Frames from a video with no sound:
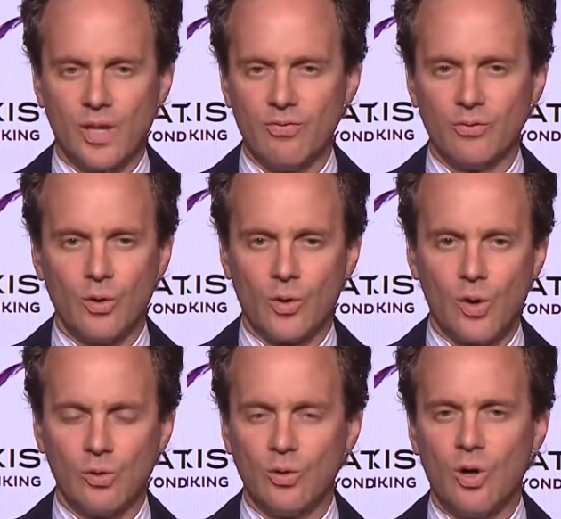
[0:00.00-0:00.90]
I've thought
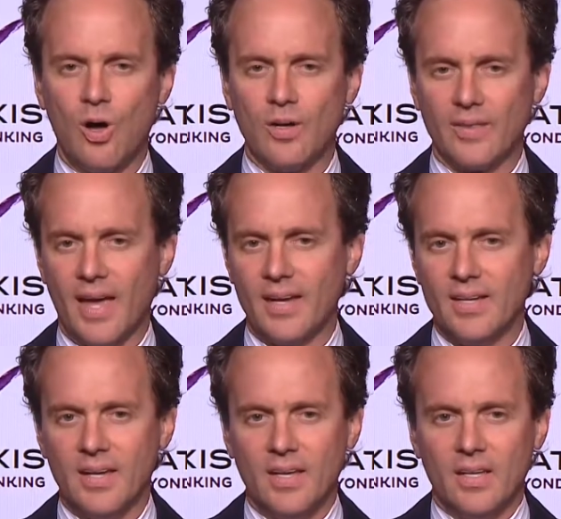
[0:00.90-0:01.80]
all along that
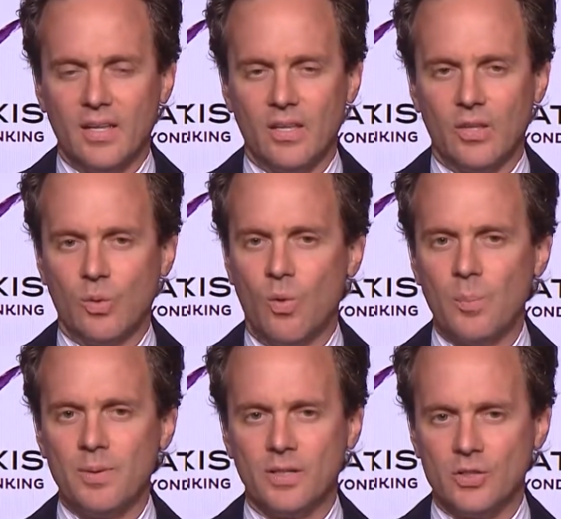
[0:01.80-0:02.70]
there
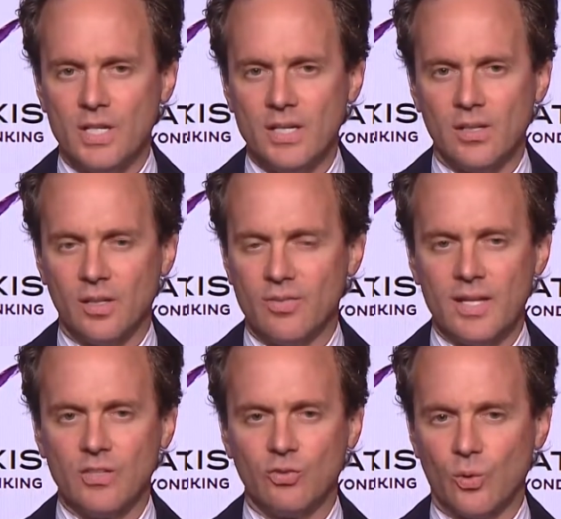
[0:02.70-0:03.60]
won't be a deal of
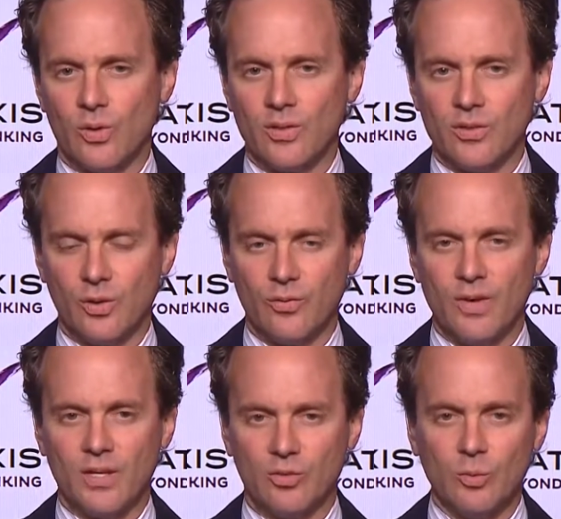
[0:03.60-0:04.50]
any sort until the
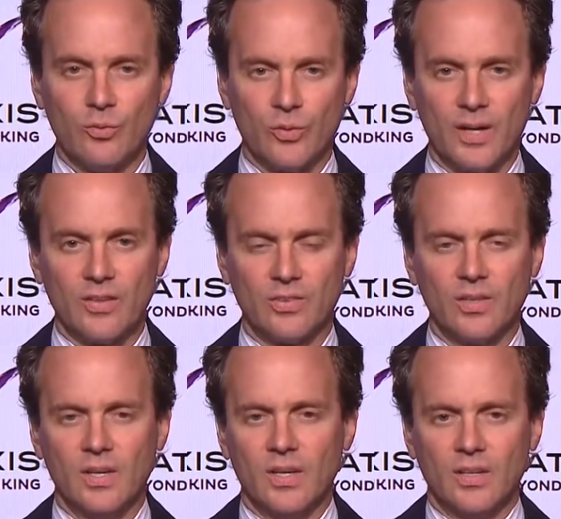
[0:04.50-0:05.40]
Fed has moved rates
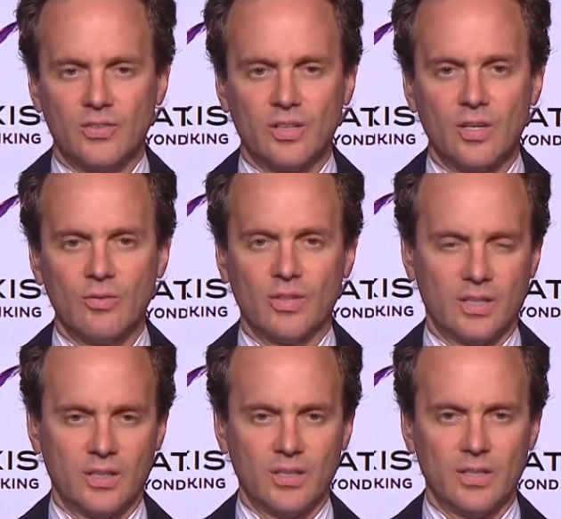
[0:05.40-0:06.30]

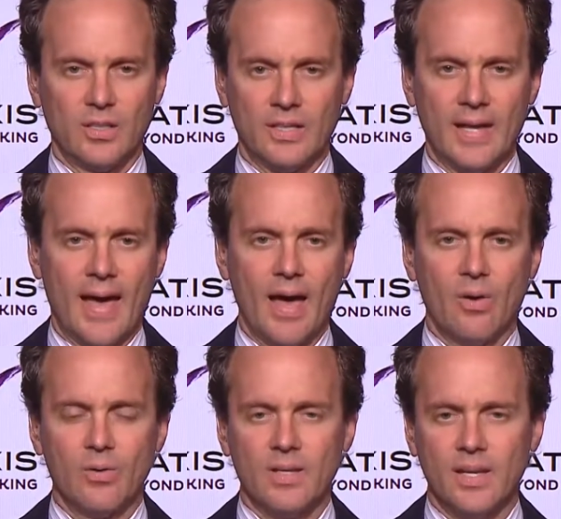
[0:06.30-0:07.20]
significantly
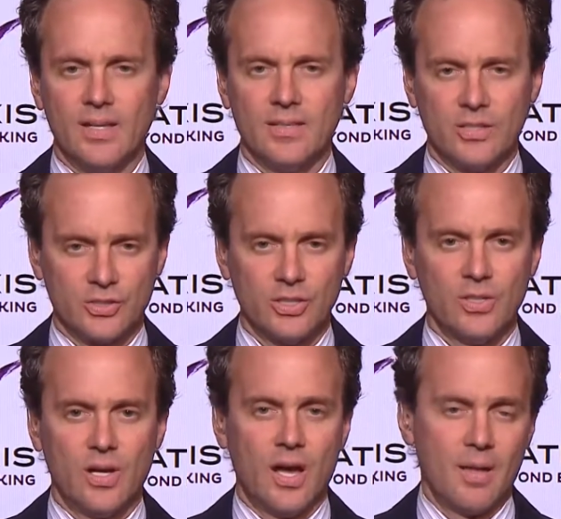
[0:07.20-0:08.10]
down, and they're
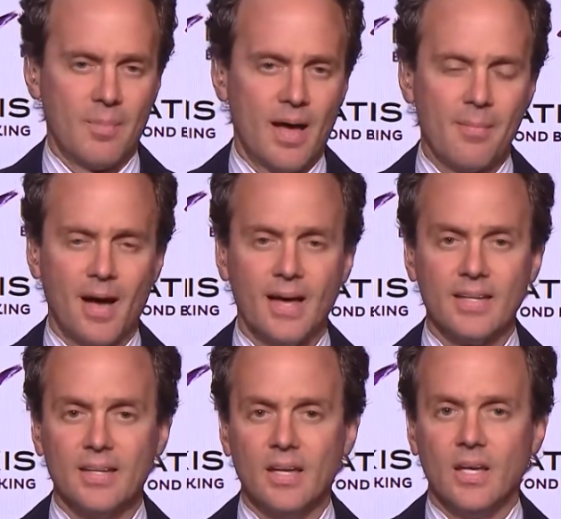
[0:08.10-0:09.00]
still, on my
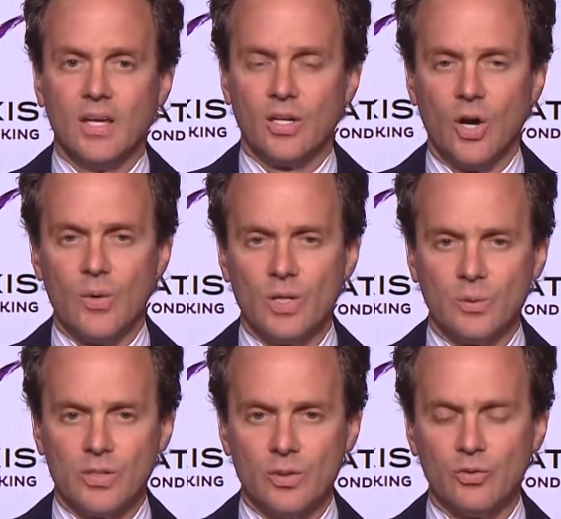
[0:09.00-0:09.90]
mind, going to
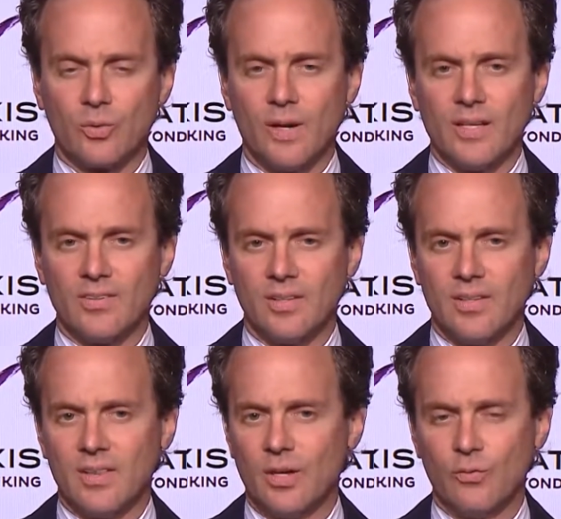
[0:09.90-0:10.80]
reduce rates,
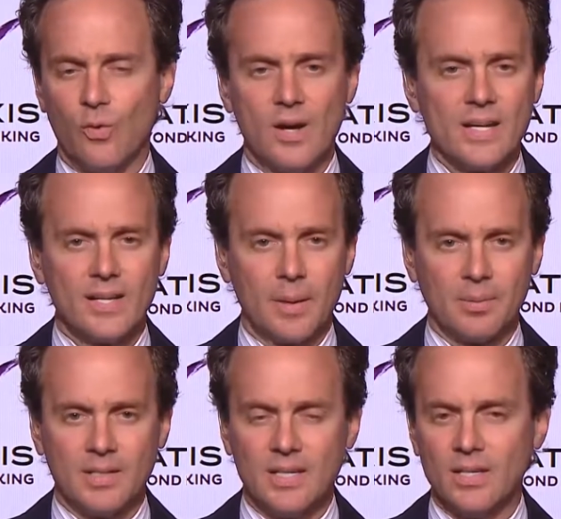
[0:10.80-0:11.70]
and therefore any type
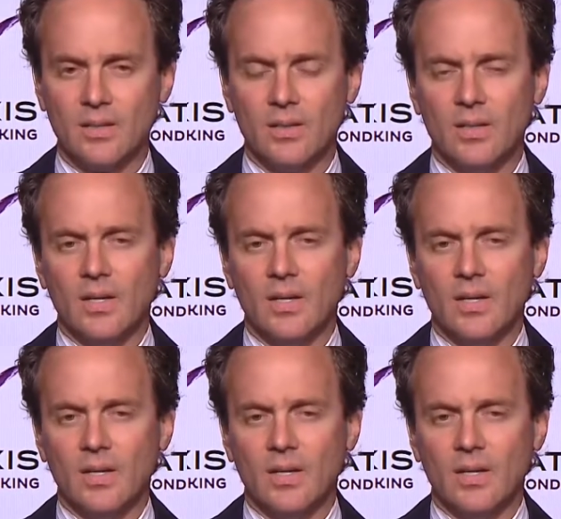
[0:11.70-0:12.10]
of deal